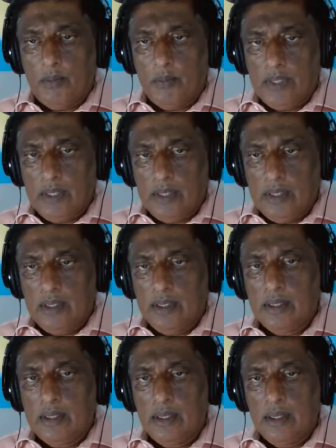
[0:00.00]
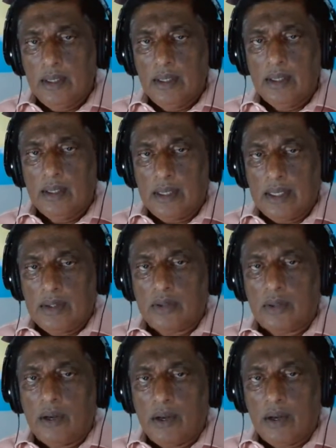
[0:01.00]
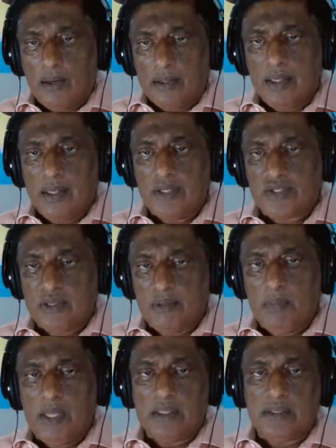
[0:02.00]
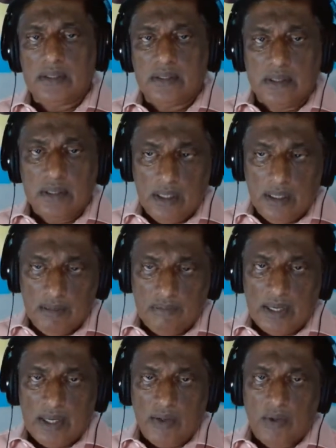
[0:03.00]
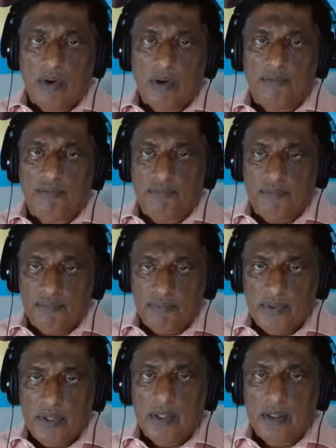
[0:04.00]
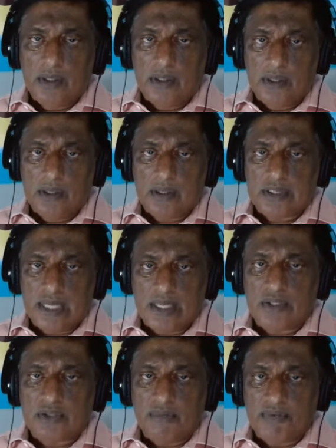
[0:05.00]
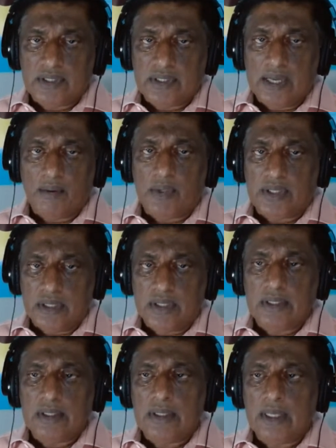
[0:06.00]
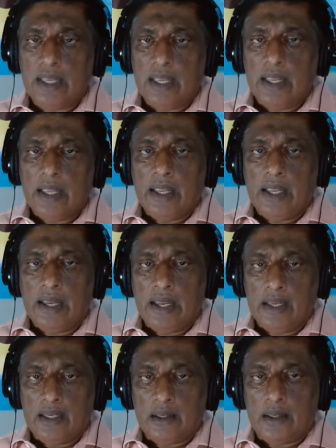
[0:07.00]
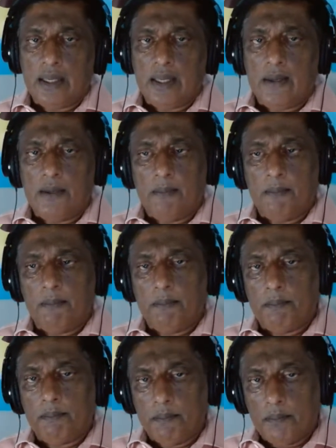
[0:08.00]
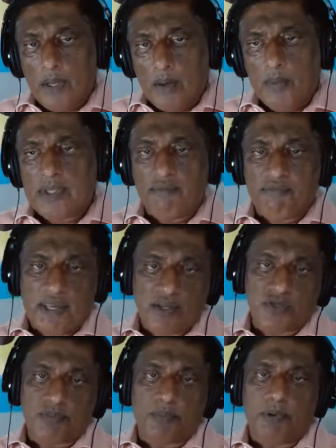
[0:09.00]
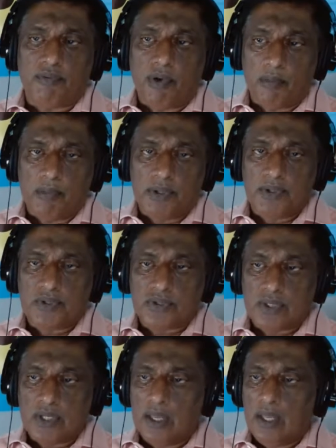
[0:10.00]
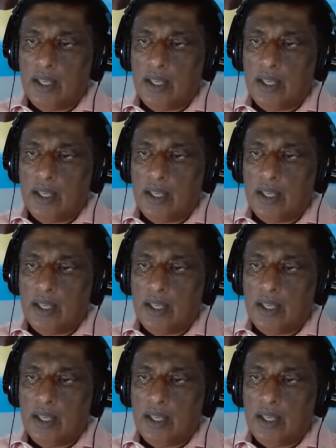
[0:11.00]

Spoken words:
We cannot underestimate the value of the sense of integrity and how it affects performance